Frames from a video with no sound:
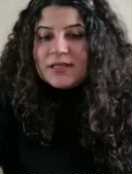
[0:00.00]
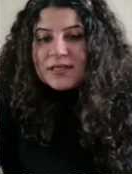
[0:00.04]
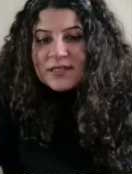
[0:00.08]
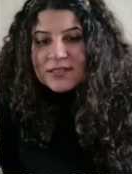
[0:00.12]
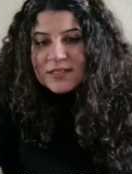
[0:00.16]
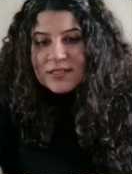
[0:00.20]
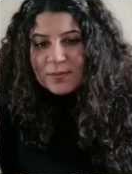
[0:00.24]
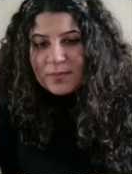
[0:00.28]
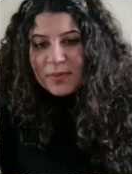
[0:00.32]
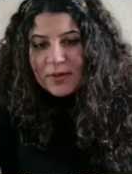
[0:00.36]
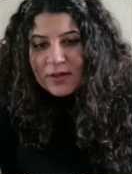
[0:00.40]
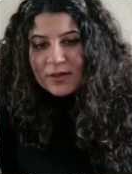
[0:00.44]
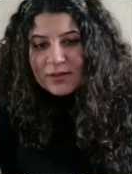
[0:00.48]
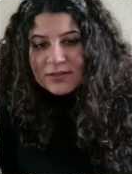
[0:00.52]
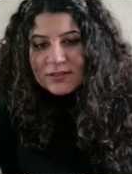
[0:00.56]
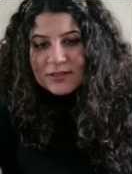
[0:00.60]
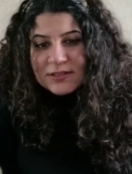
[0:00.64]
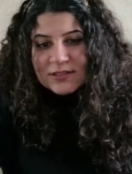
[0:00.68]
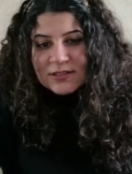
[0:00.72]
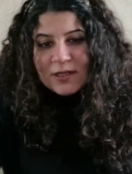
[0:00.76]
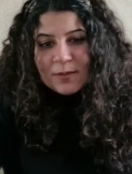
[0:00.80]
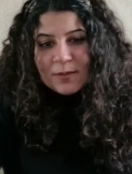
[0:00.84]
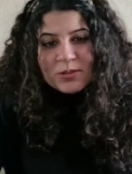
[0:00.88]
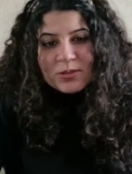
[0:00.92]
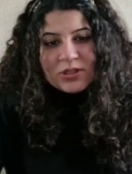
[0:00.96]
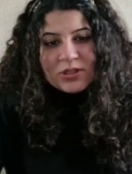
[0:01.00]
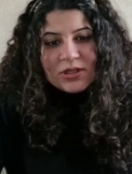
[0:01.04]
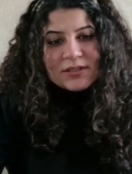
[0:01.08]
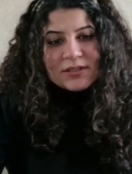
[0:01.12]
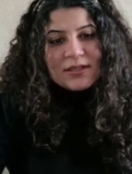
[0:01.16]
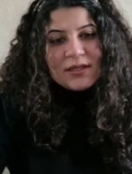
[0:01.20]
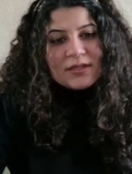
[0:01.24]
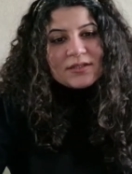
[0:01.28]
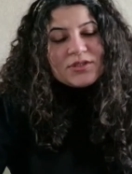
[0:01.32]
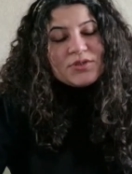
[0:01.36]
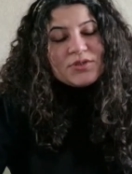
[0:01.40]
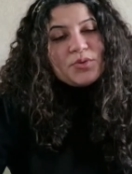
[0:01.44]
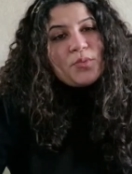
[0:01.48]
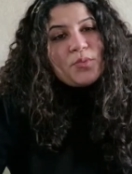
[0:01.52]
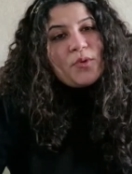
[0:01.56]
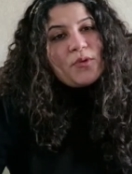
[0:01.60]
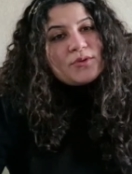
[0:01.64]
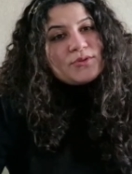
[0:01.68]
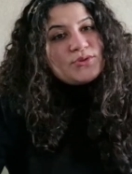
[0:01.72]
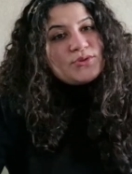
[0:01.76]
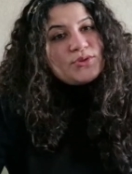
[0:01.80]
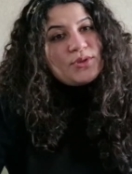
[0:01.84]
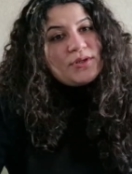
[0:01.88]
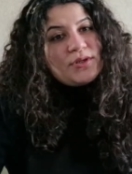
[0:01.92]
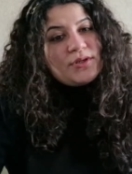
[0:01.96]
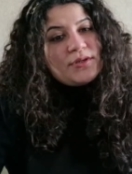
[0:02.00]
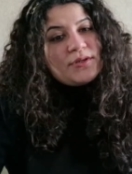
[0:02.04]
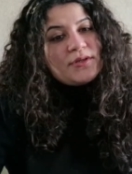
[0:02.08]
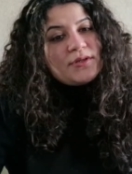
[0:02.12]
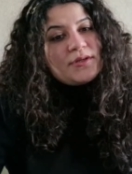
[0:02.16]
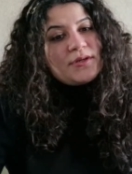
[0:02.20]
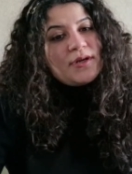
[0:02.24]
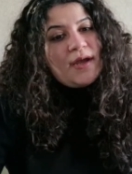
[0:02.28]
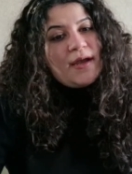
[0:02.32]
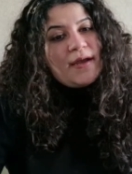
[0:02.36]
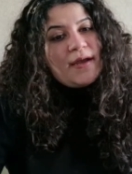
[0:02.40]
us about a subject that you want to learn